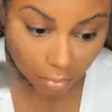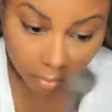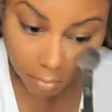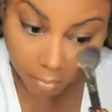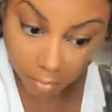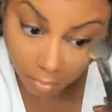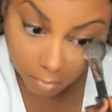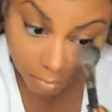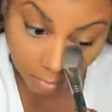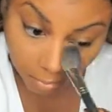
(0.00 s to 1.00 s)
and this
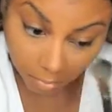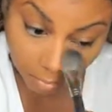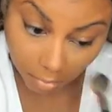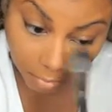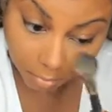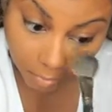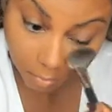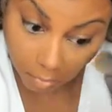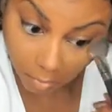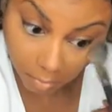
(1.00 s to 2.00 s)
time using my MAC
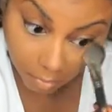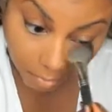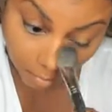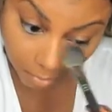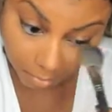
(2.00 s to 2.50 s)
brush